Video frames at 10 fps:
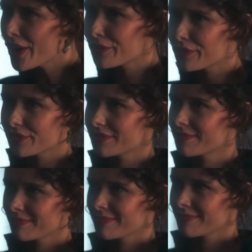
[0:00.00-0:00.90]
is like
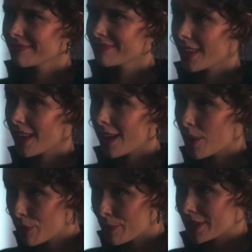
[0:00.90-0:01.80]
everything
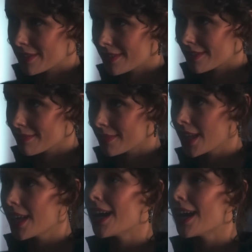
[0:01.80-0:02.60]
to me, you know?